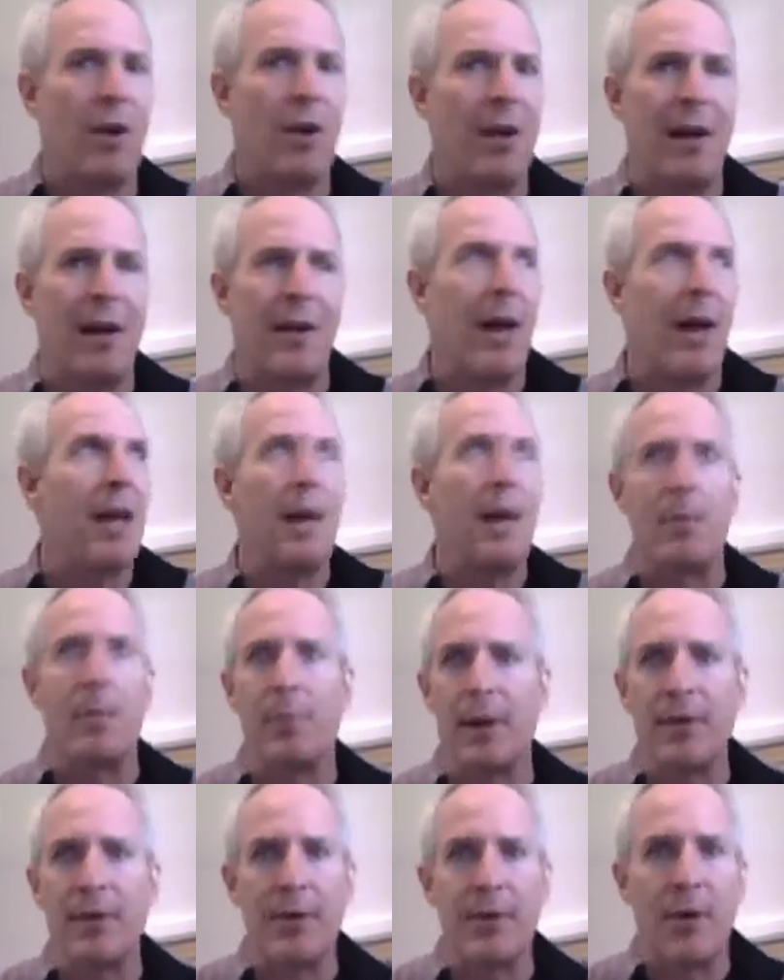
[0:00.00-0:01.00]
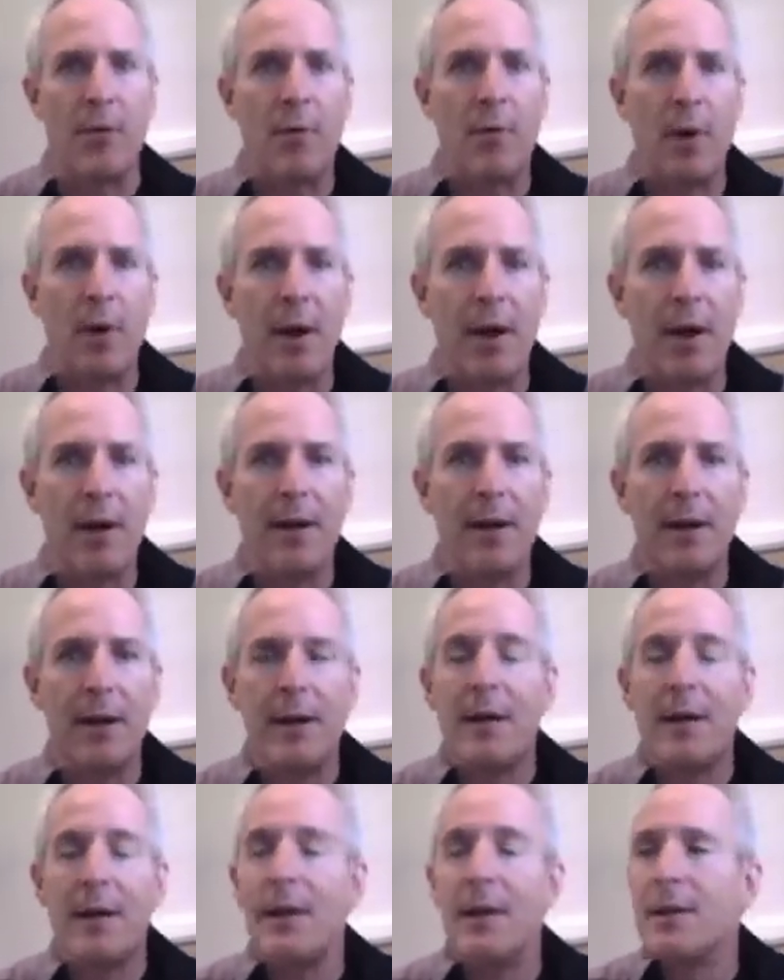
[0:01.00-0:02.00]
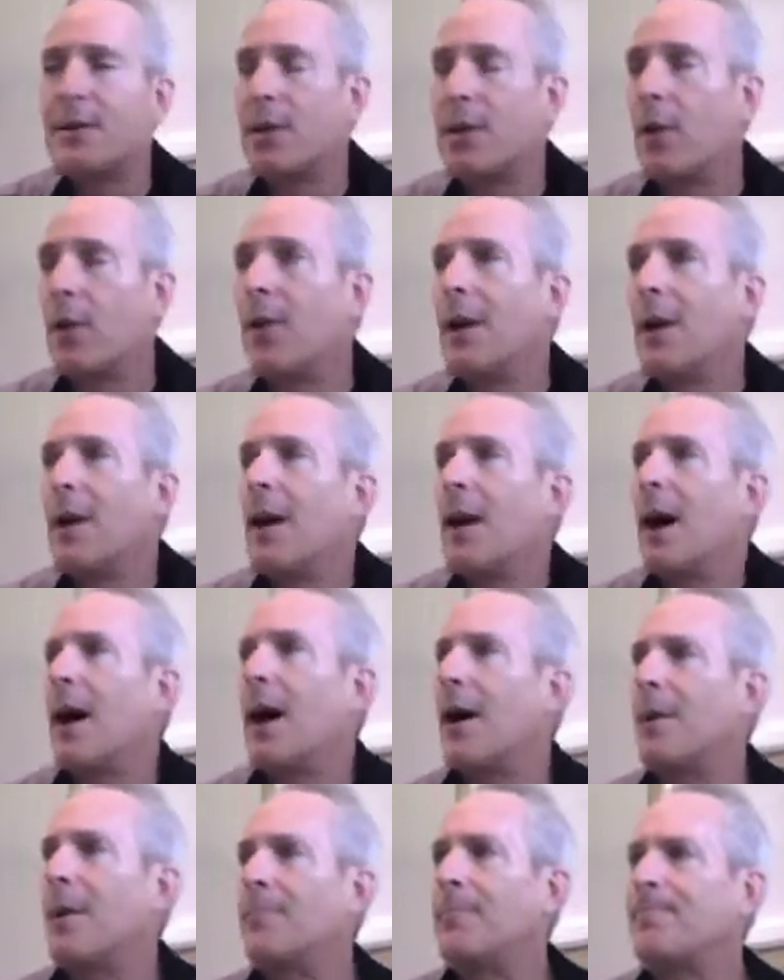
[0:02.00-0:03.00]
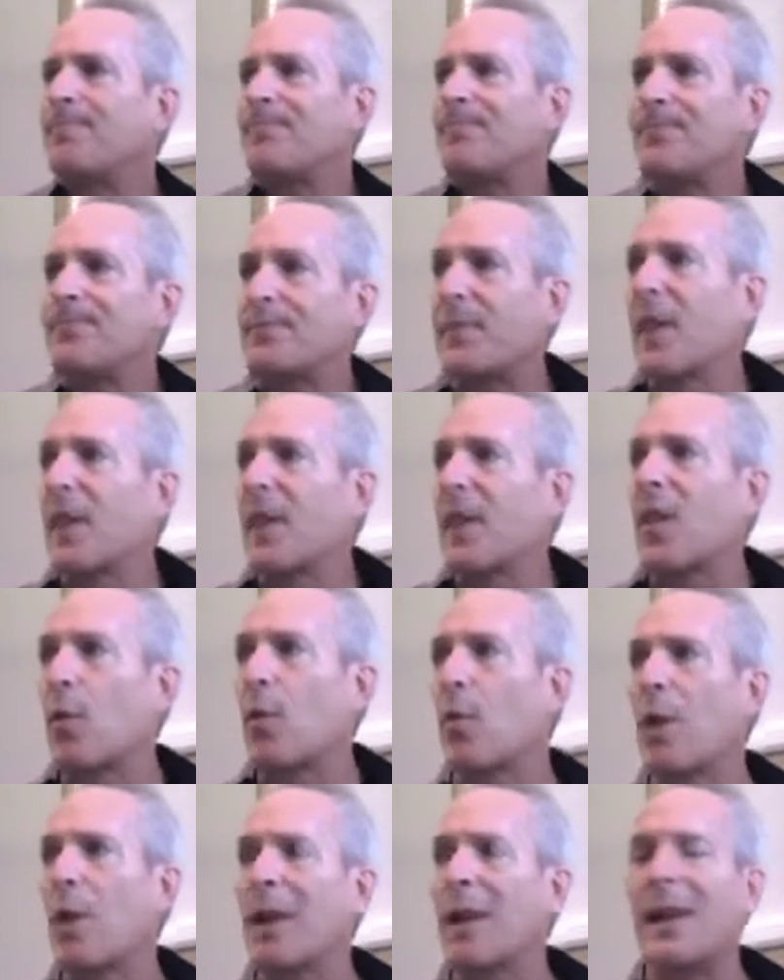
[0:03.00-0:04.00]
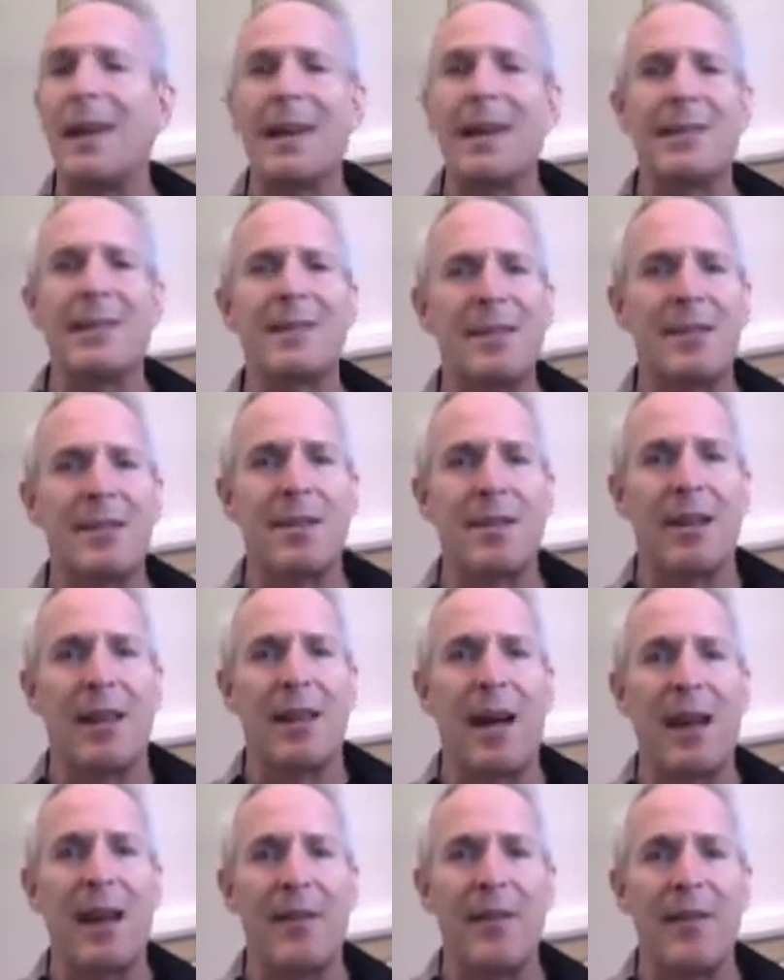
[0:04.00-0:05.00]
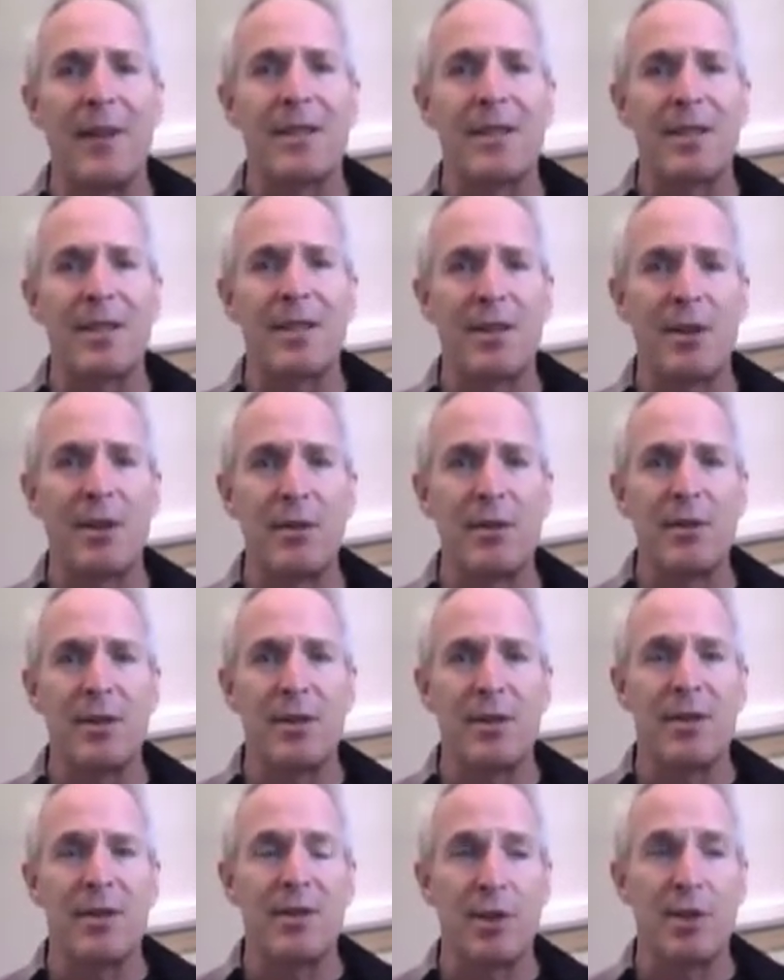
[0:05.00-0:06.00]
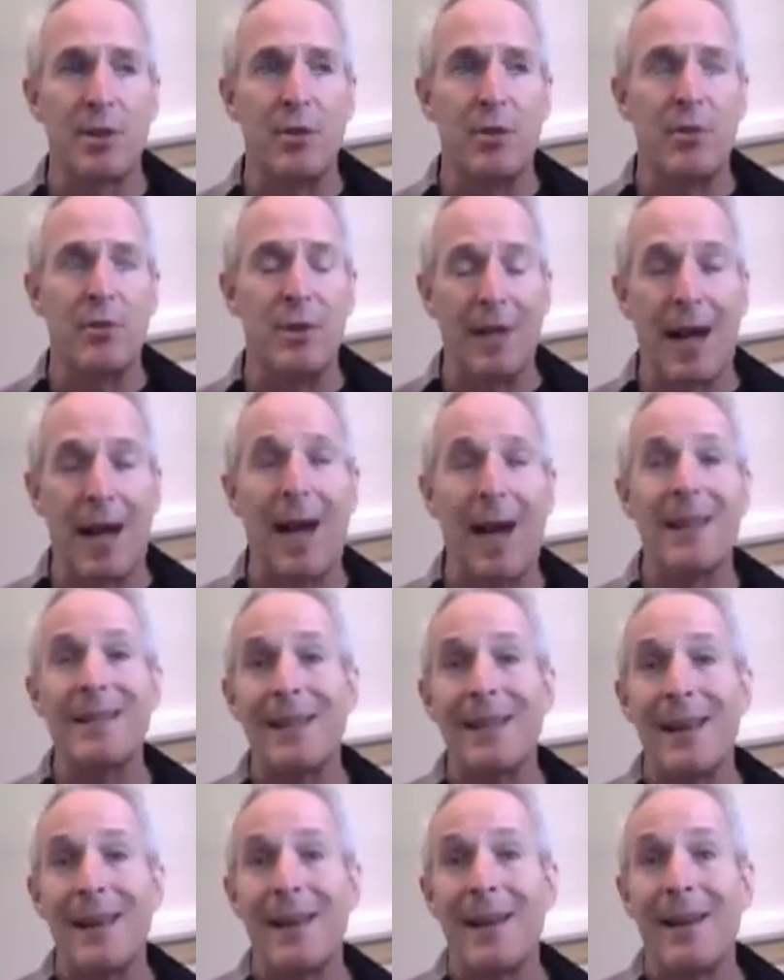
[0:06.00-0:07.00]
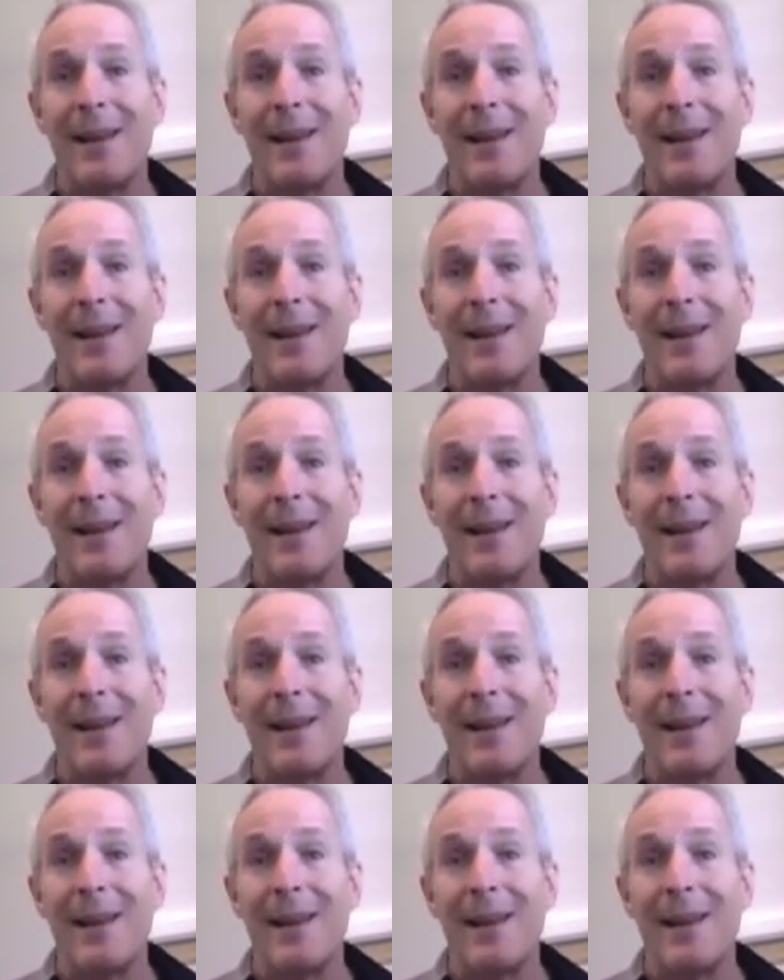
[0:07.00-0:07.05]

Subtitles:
I had a blender at work. So there really isn't a lot of excuses to not,